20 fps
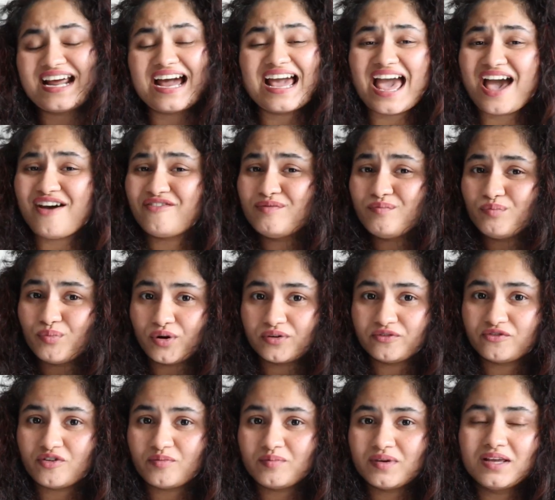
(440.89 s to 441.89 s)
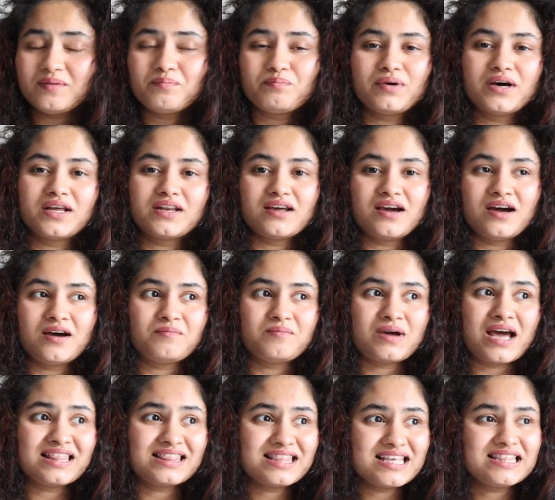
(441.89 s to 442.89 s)
I haven't bought from it, but
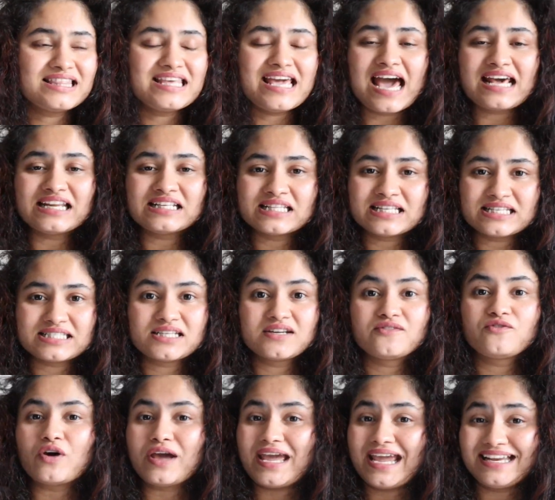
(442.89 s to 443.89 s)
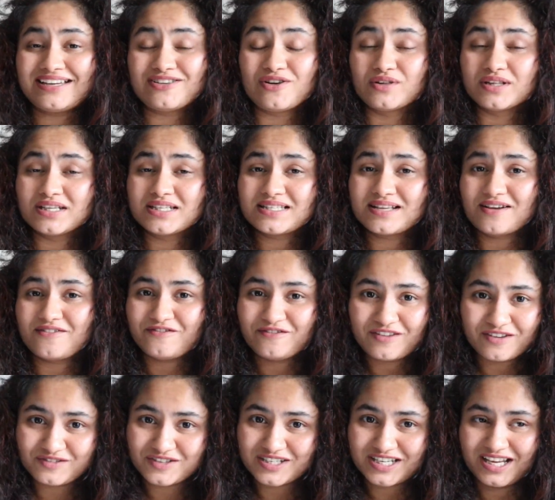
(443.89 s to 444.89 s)
I think they had it listed for
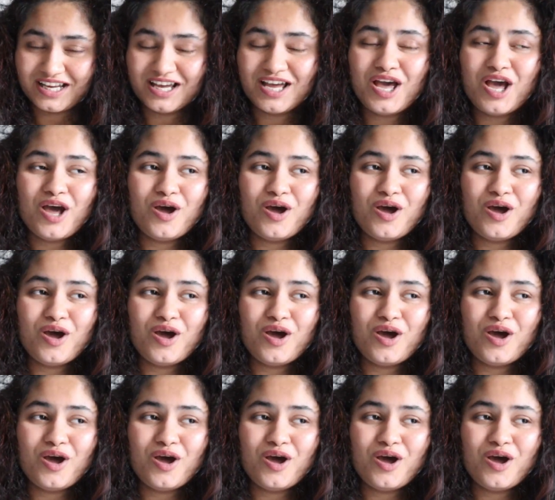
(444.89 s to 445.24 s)
$8.50,